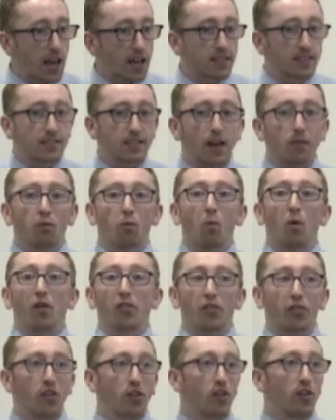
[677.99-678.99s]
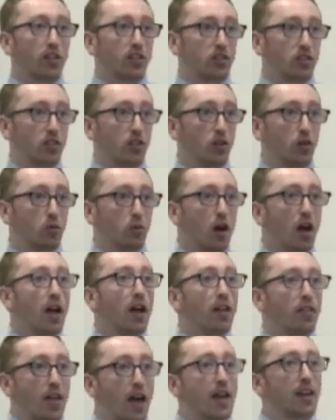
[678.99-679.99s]
SF 132.
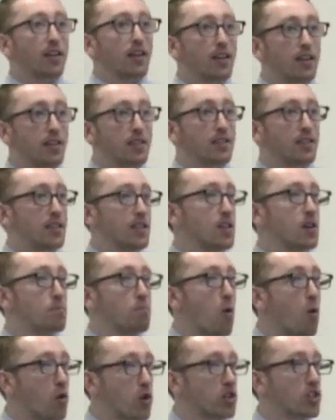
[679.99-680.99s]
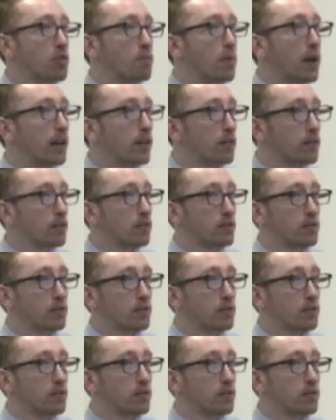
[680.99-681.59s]
That is the apportionment.